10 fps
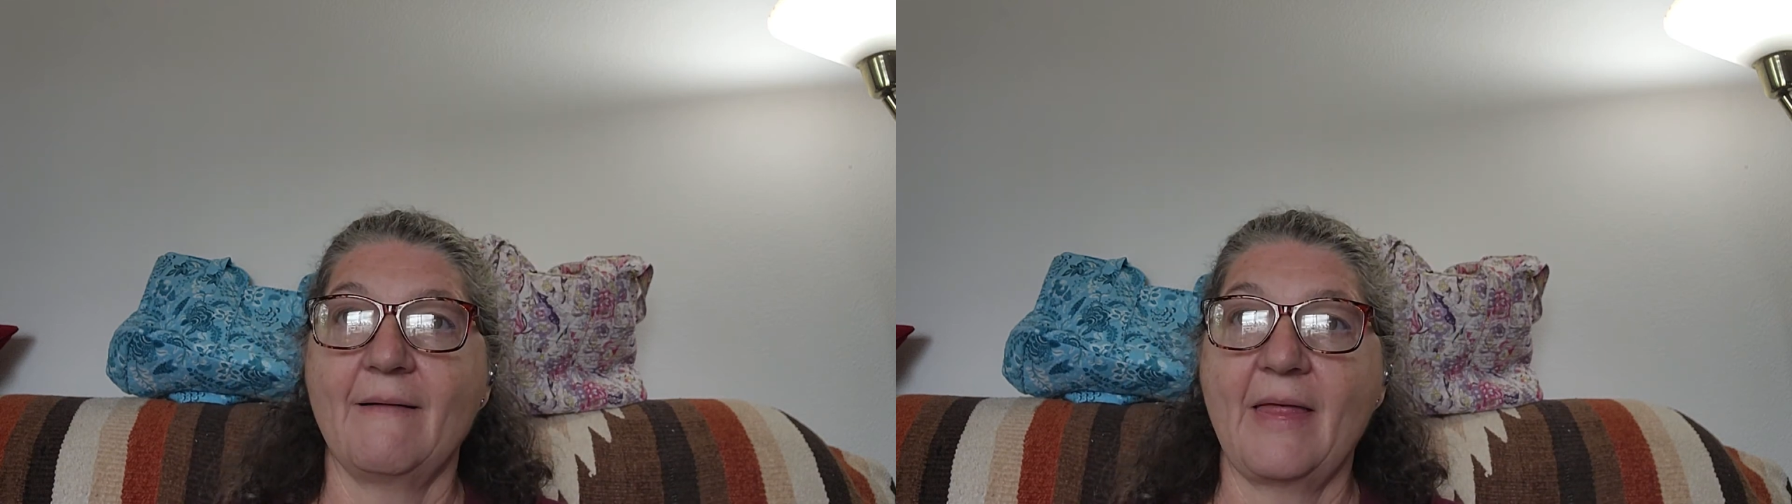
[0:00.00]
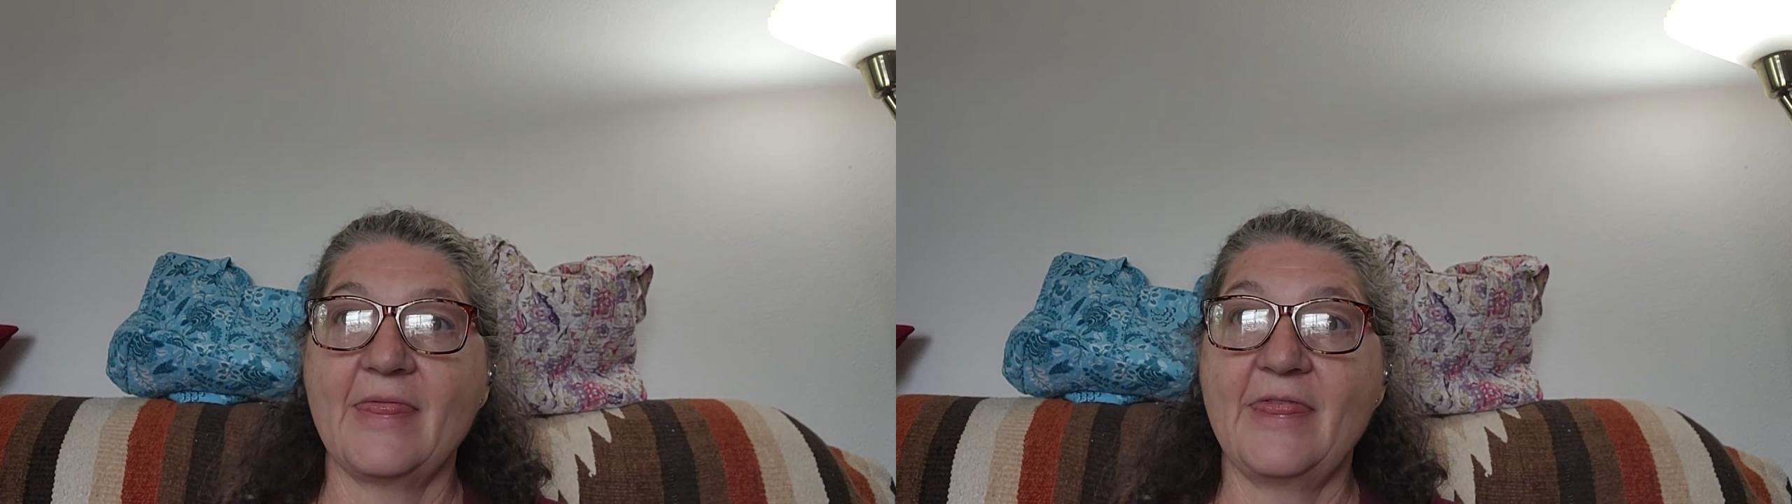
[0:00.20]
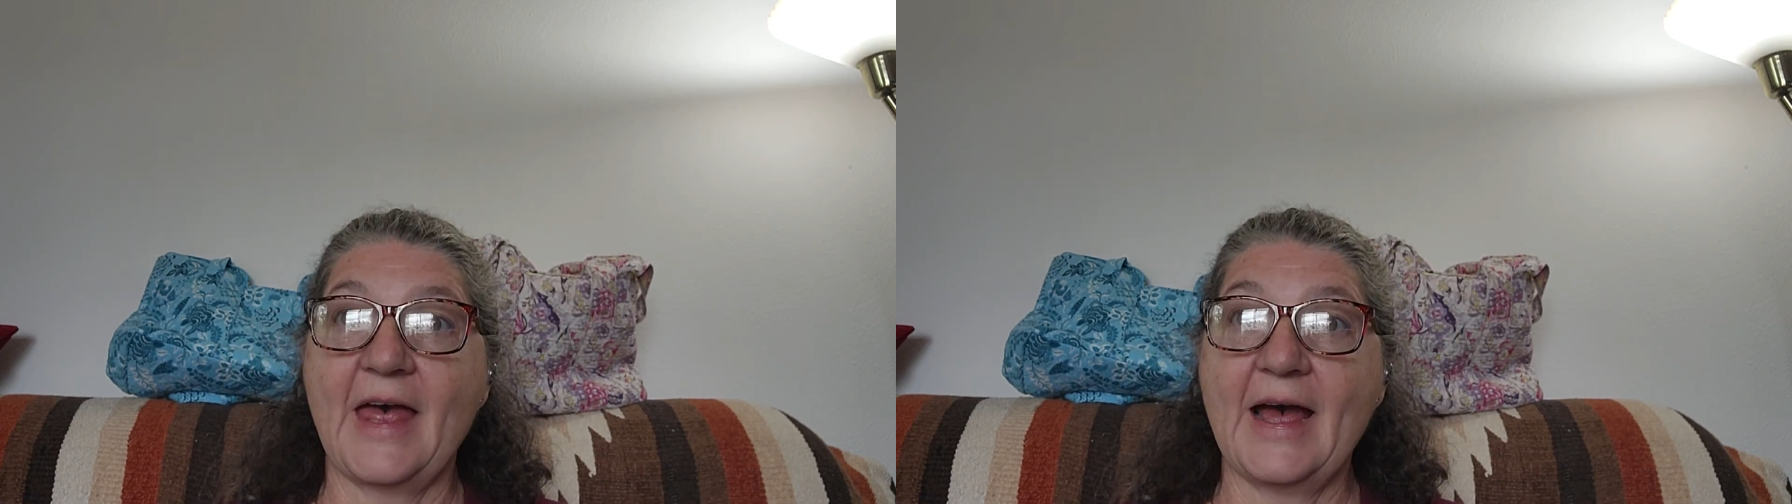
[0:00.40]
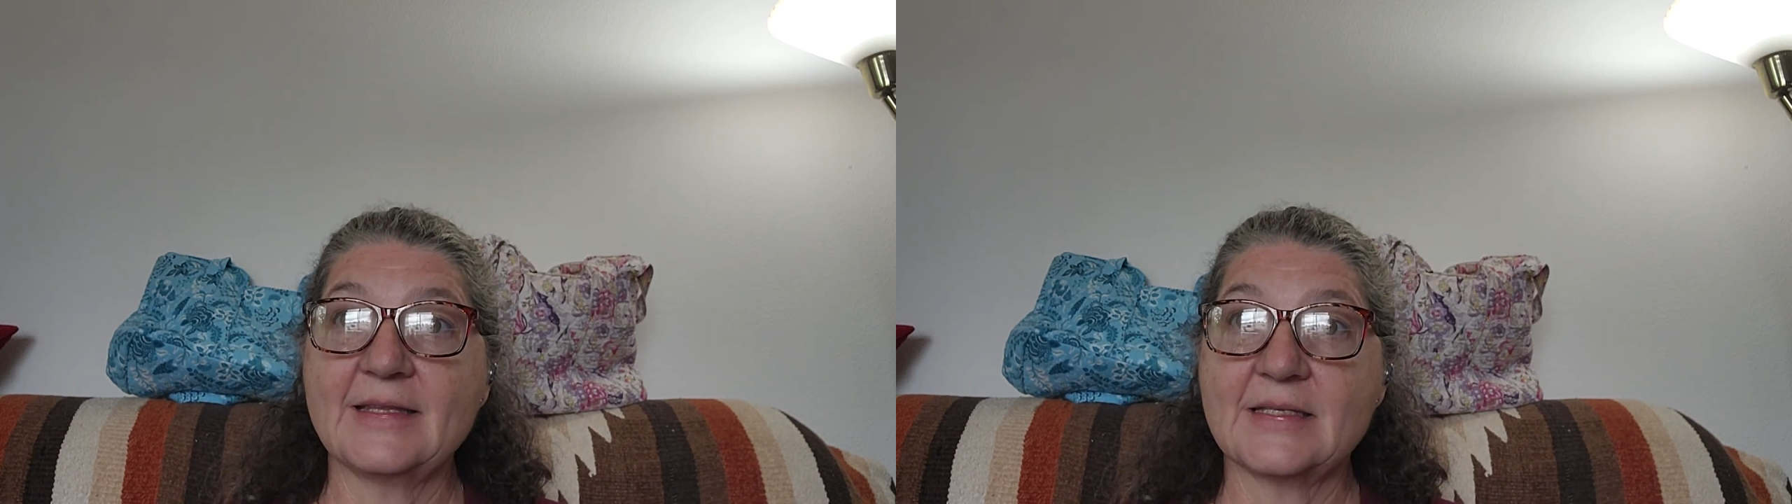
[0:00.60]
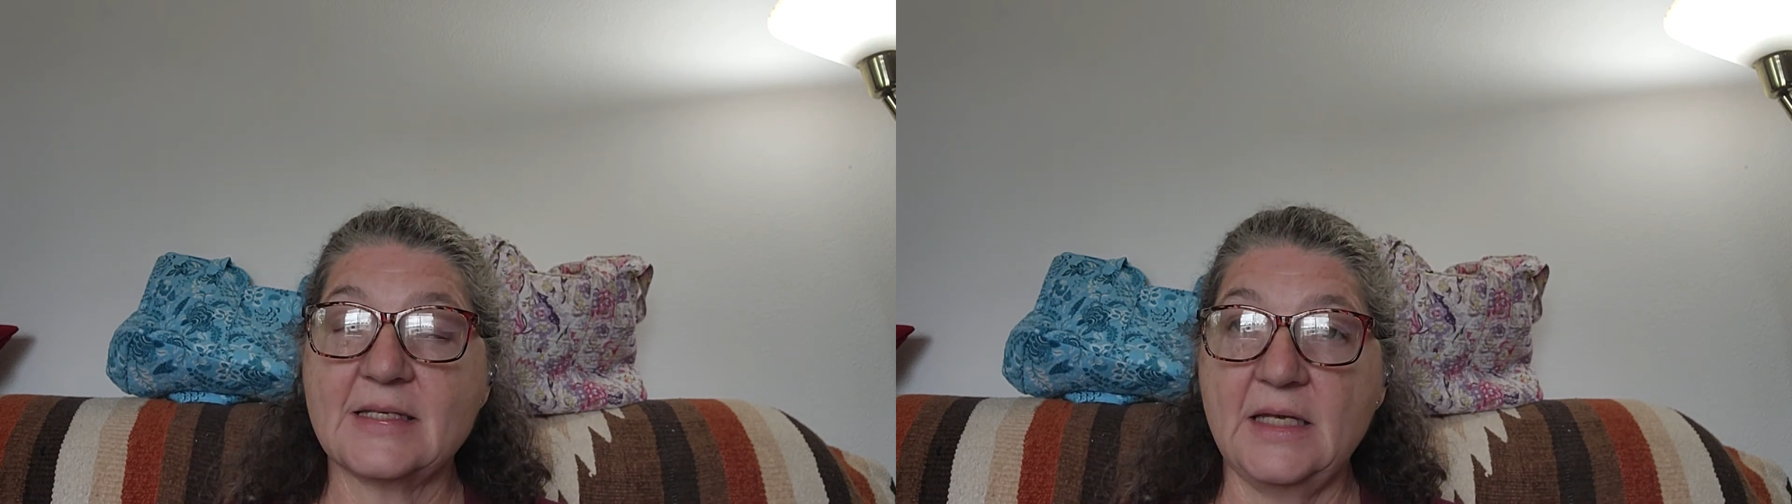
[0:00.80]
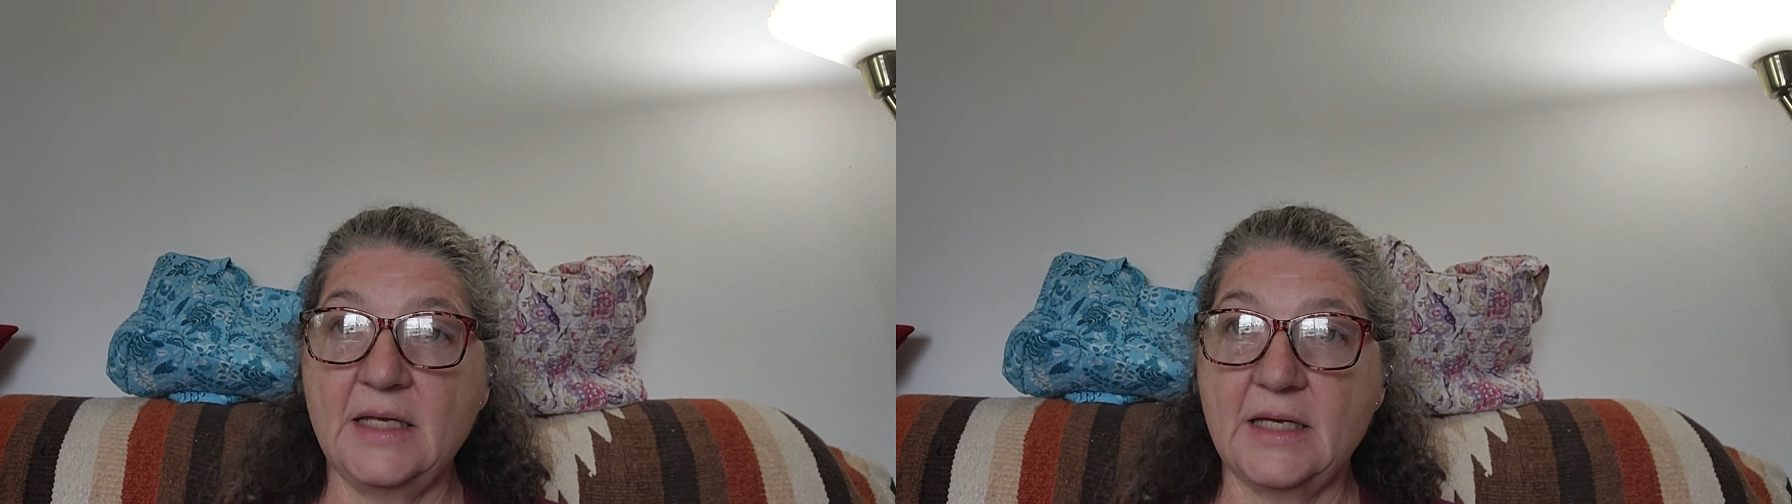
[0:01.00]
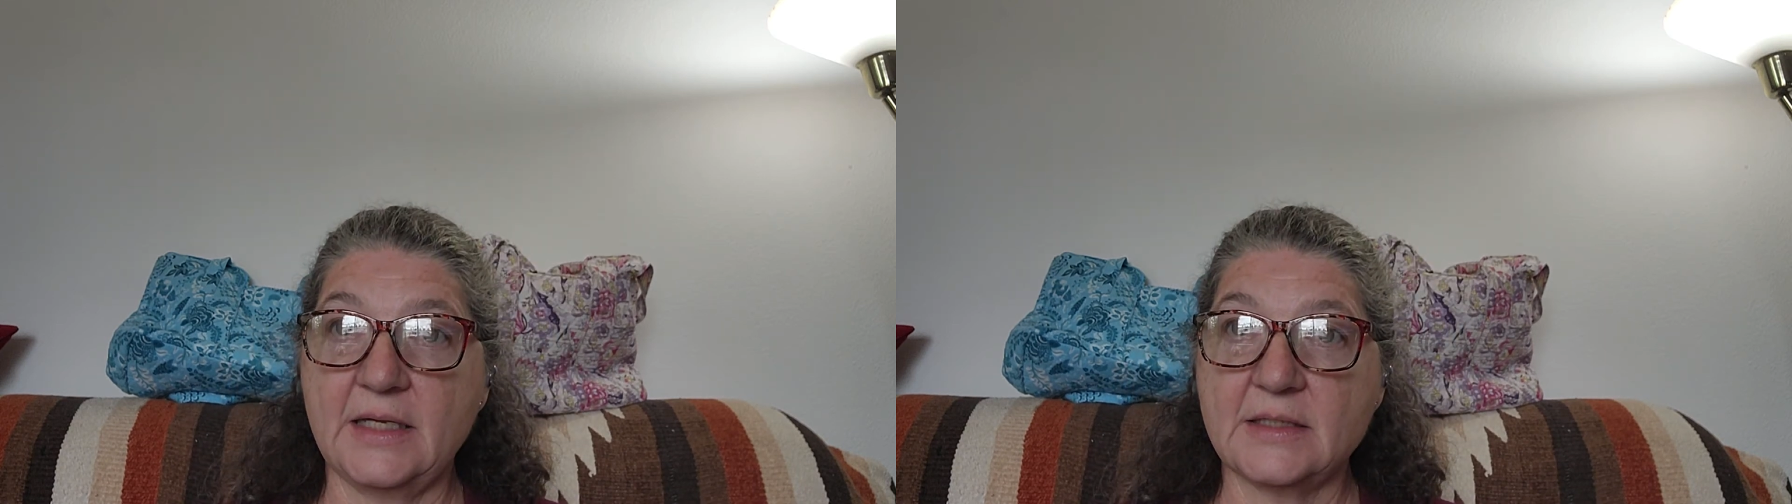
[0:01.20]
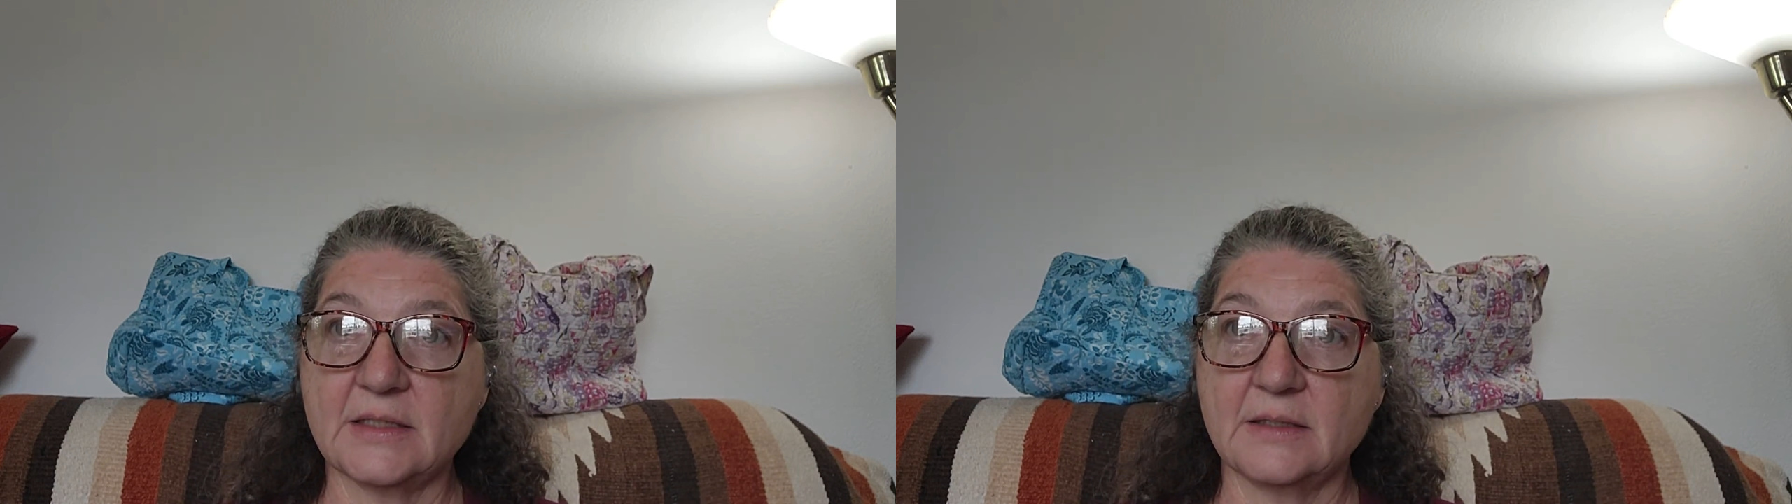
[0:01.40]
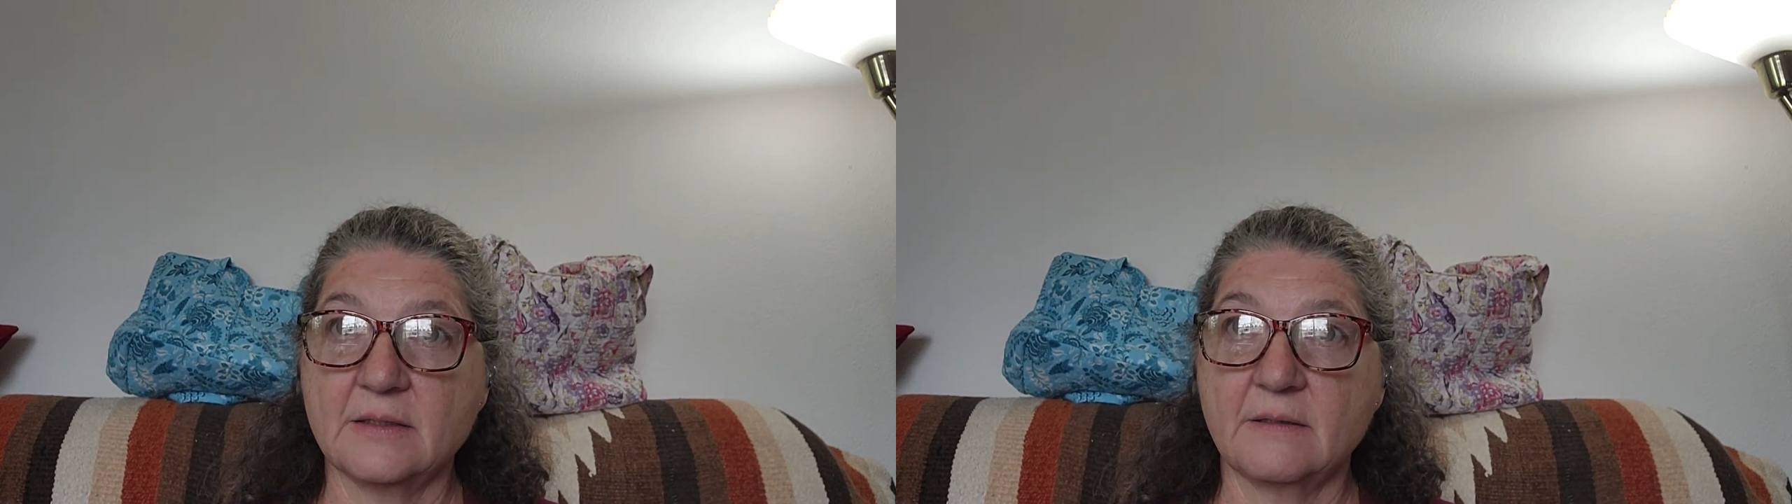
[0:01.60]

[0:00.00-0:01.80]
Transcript: that's it